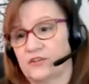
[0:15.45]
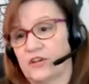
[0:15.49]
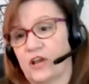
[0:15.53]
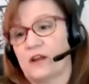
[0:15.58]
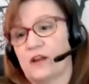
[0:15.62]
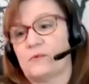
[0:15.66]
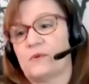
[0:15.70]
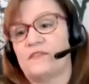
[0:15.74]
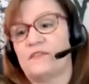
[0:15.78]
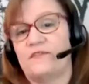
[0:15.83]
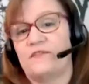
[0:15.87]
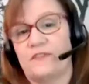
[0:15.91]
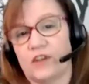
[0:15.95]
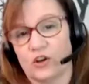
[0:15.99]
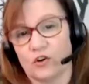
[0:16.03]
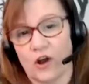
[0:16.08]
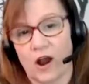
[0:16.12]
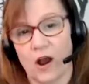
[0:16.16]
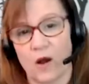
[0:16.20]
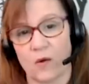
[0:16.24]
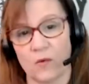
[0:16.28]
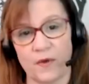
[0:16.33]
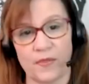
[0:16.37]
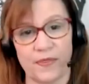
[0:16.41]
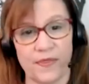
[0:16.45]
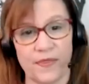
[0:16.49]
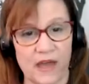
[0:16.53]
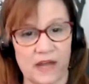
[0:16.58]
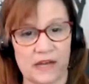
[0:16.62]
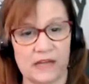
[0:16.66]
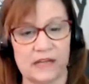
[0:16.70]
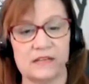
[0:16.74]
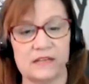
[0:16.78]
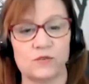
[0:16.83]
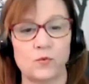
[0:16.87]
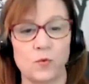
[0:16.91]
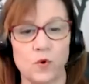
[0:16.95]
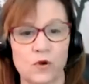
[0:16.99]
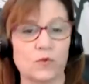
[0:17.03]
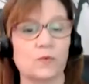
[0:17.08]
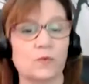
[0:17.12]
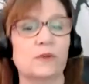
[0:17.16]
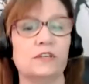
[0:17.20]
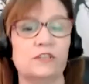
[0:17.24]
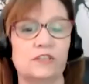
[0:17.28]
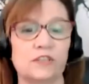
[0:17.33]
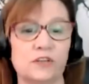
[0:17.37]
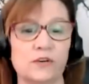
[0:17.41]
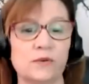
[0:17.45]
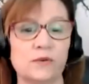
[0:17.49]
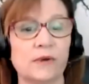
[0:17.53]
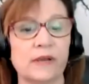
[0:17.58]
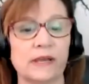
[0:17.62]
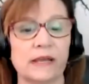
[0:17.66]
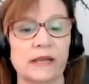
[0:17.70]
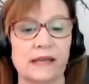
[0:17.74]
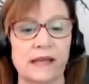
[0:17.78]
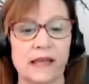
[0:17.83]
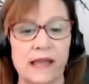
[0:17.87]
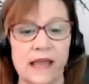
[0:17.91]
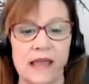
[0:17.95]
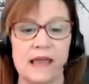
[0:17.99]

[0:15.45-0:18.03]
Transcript: How do we figure out what that is? What are we doing